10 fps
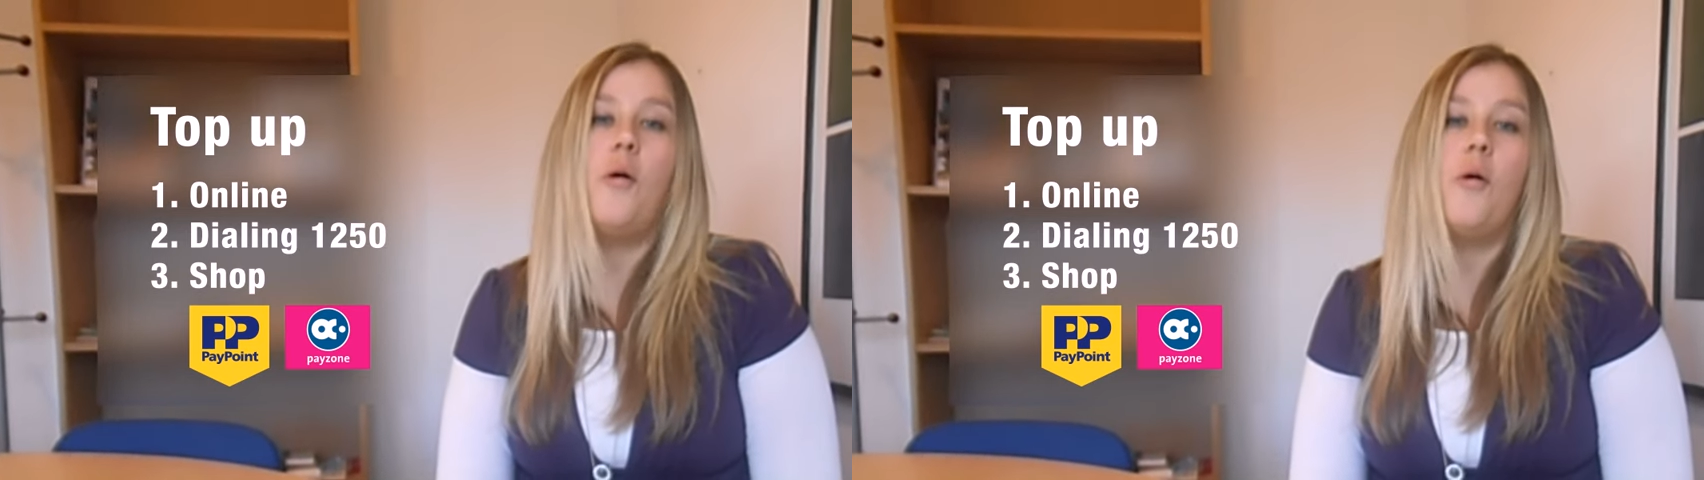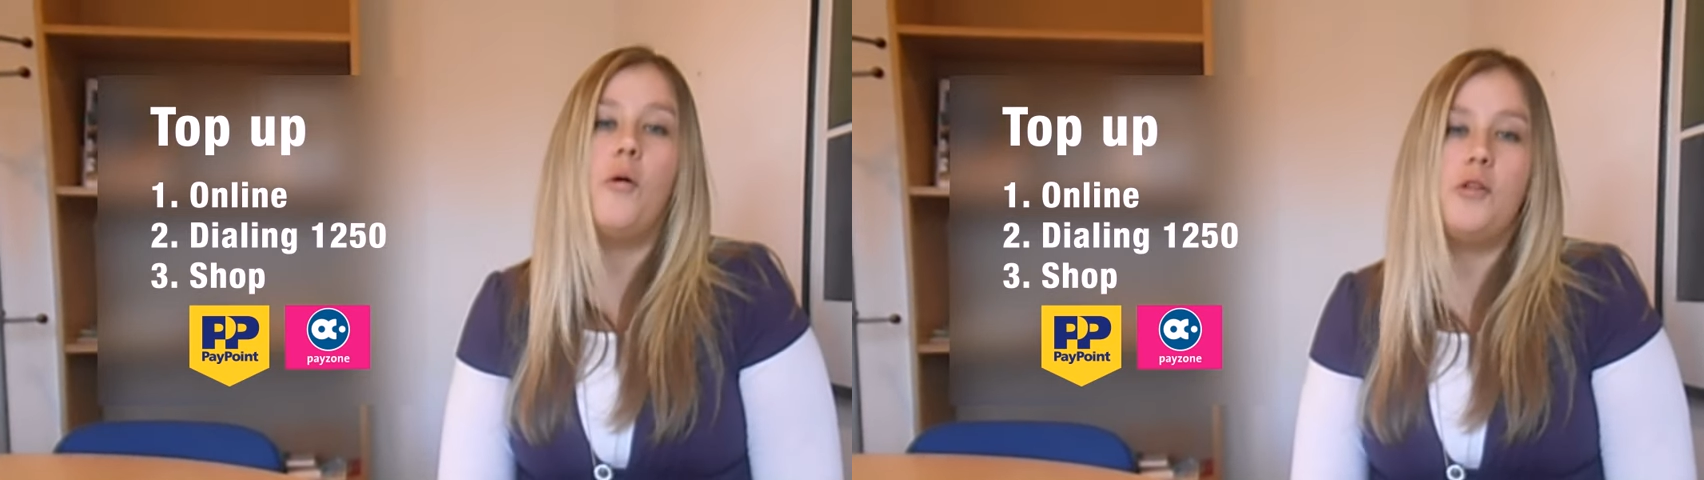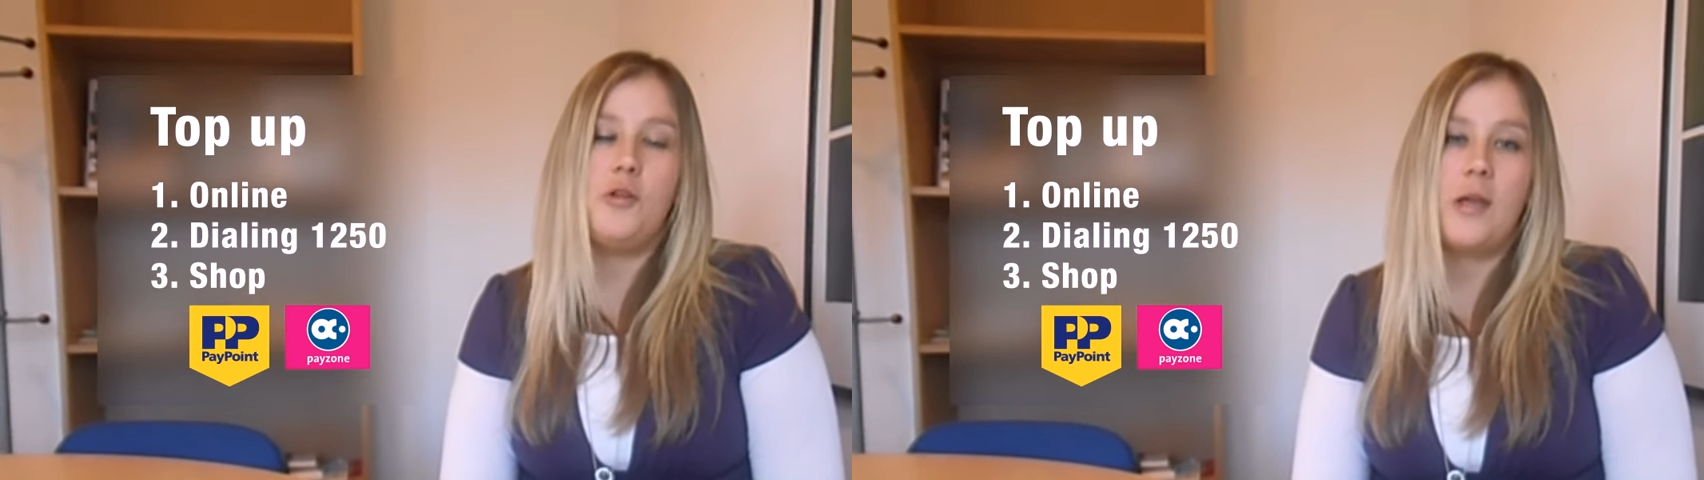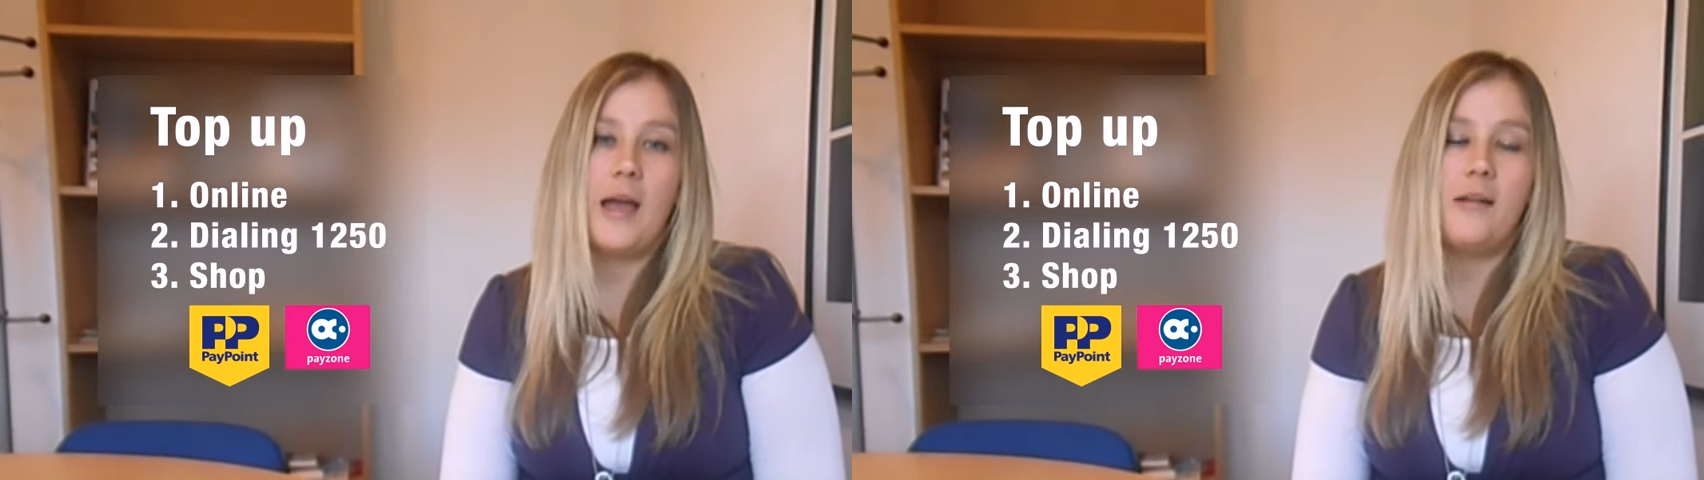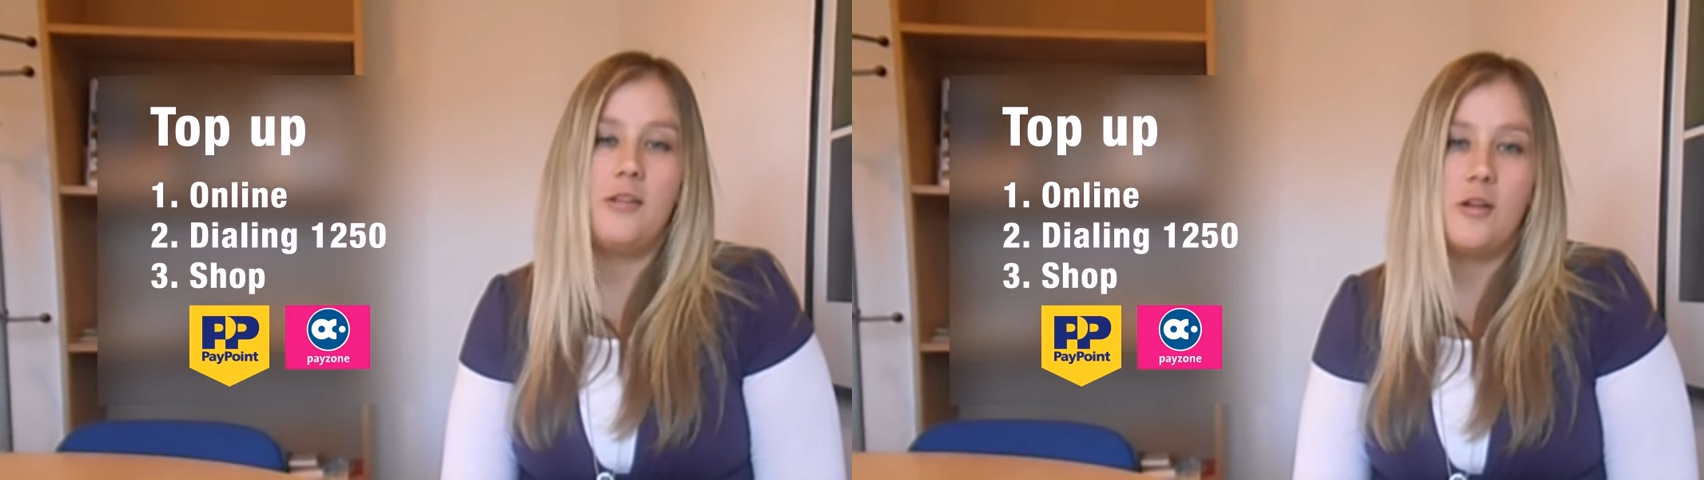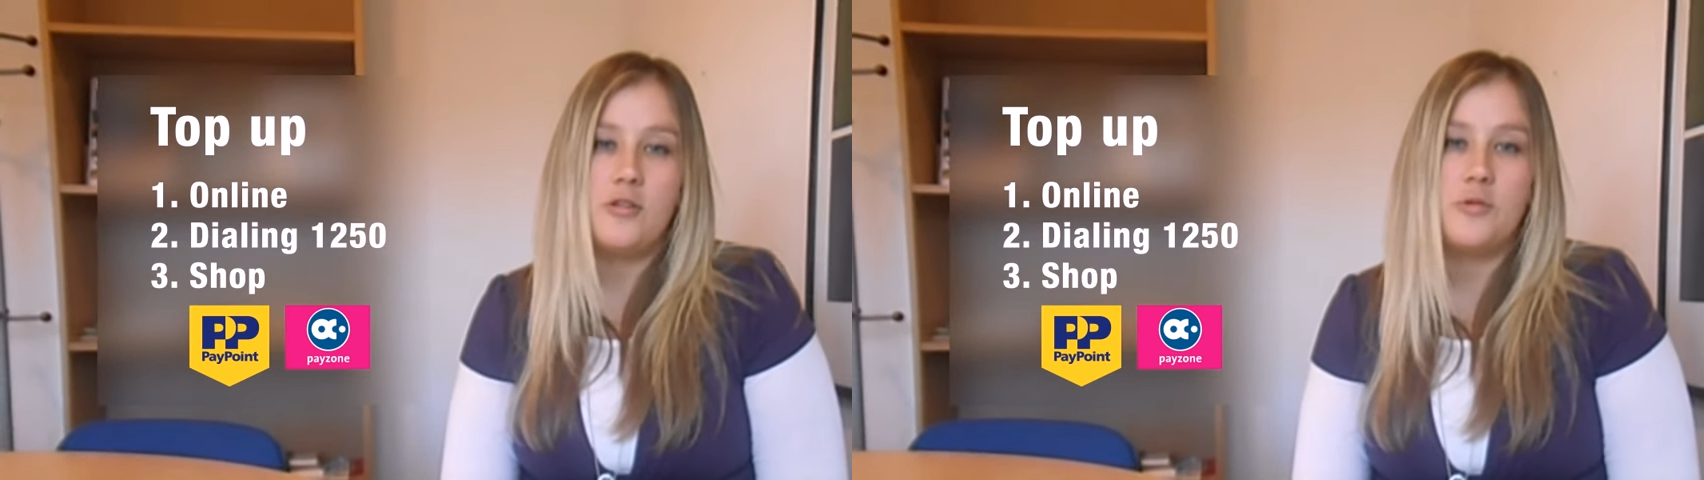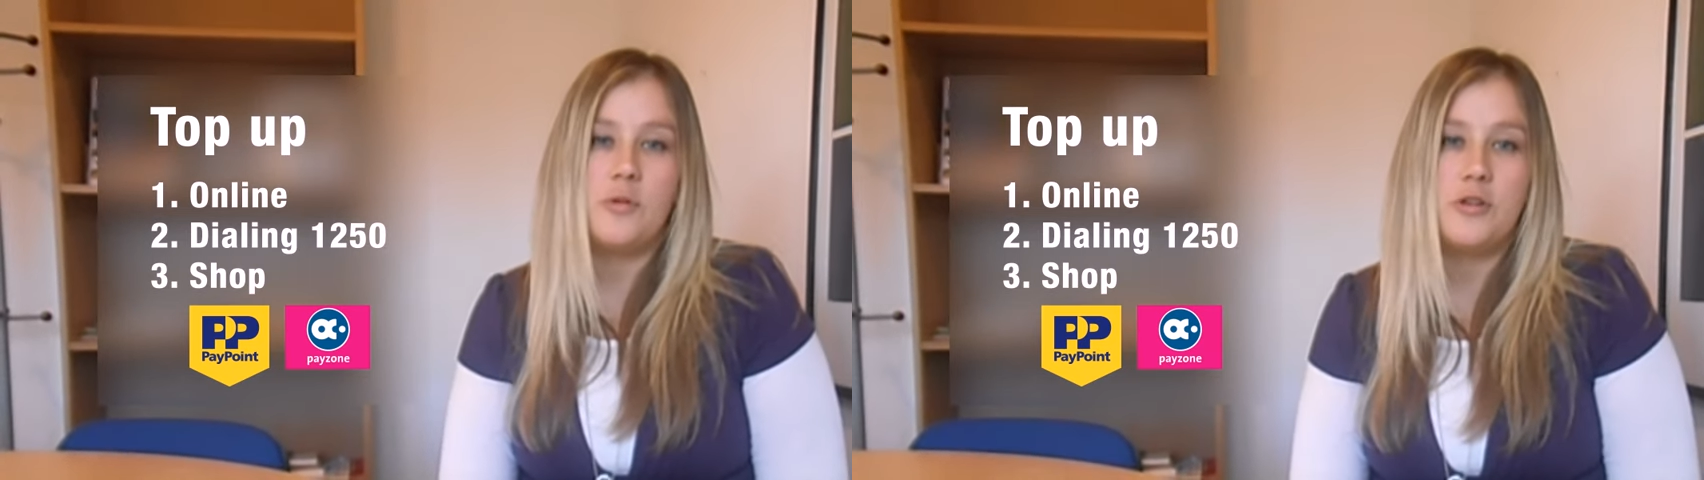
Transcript: or you can go to